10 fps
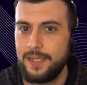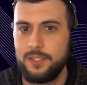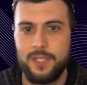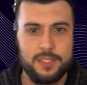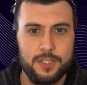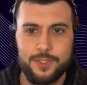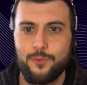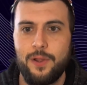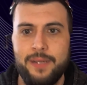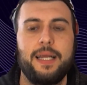not just
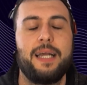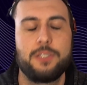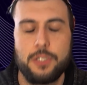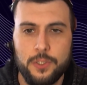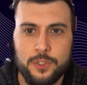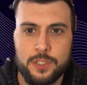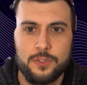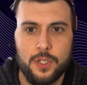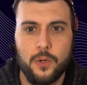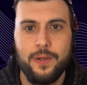around execution.
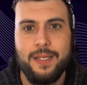So